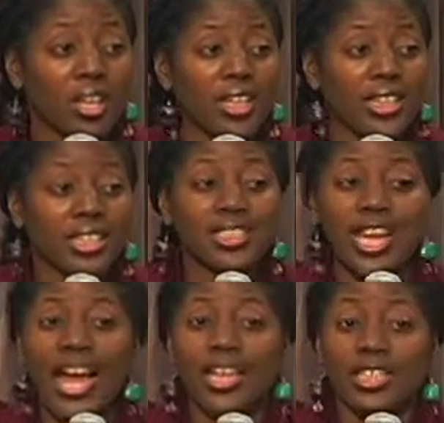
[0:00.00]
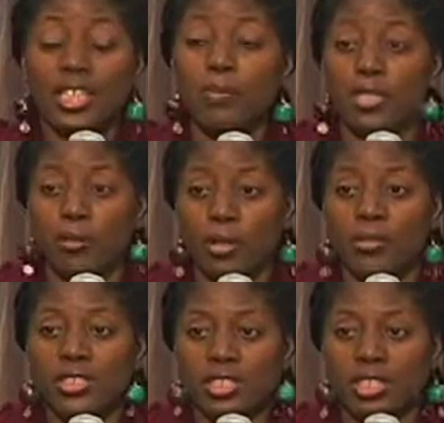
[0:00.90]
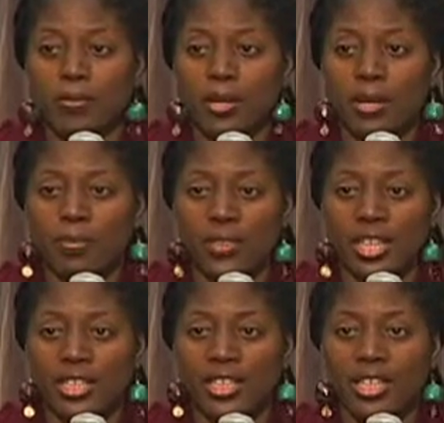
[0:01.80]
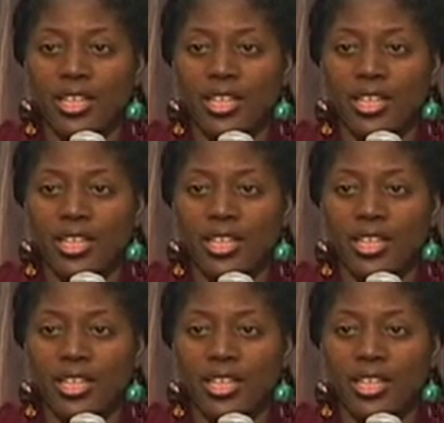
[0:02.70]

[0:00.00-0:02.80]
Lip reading: Like, there's an academic approach to hip-hop, right?